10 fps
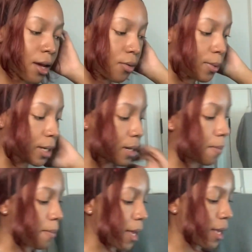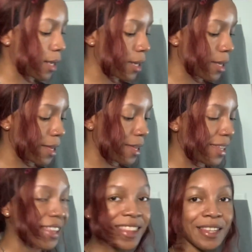we're going to make
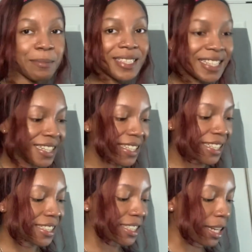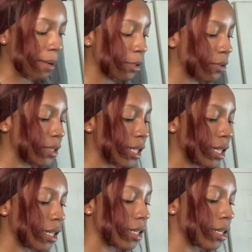the bleach. I'm using
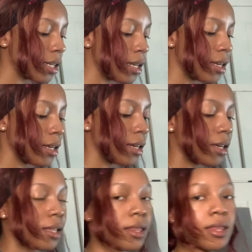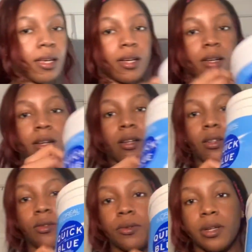the
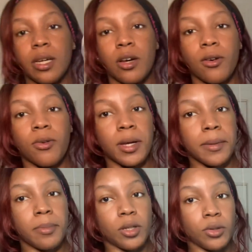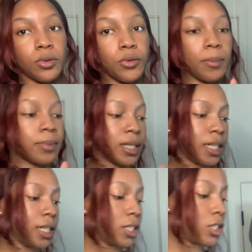L'Oreal Quick Blue
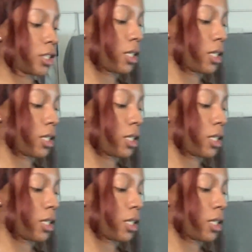Bleach.